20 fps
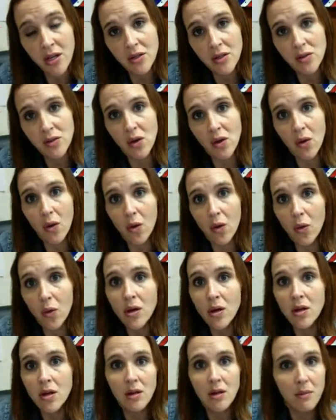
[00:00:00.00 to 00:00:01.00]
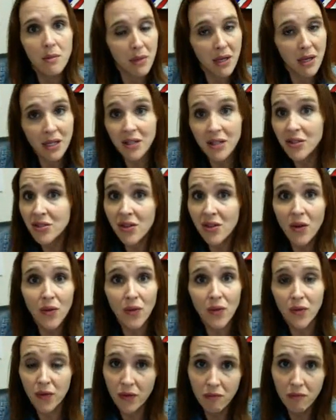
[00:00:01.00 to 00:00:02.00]
So make
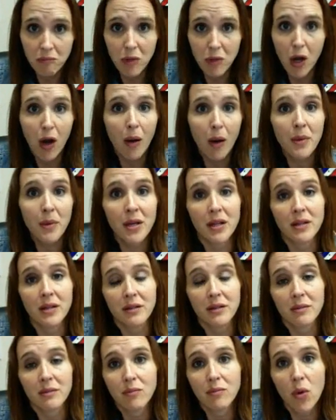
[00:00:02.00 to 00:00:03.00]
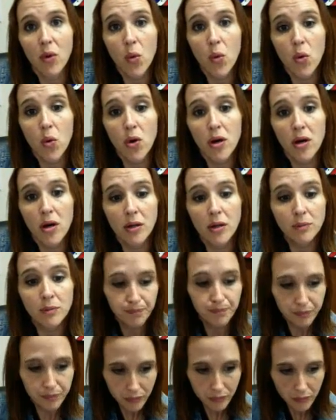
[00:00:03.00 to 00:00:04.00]
yourself comment or
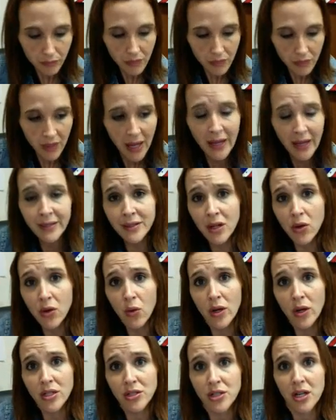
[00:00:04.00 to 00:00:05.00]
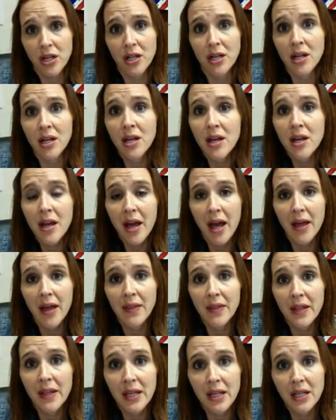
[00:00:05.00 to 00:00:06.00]
ask a question.
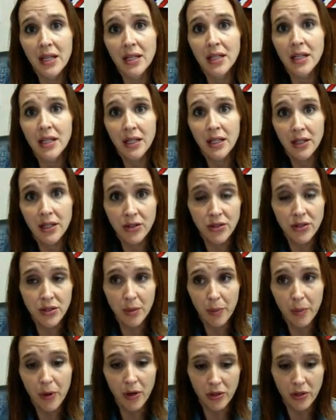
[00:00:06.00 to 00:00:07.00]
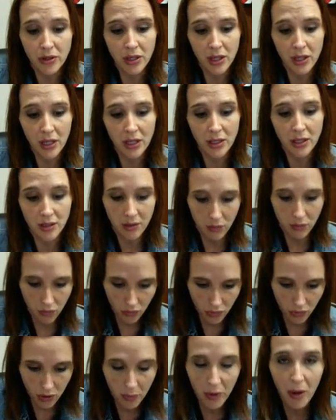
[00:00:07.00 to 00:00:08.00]
And then here's the part that
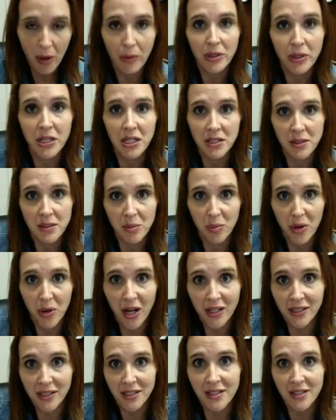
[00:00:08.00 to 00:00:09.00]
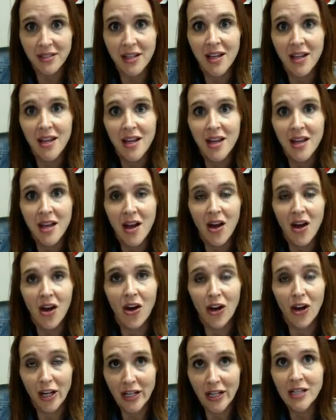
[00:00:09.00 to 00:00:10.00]
you probably need some practice
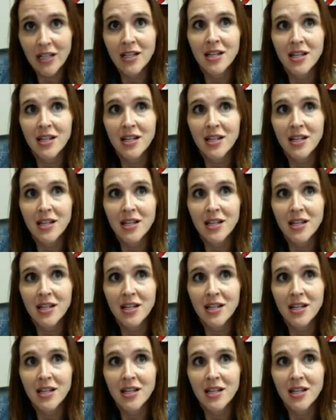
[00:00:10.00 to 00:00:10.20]
on.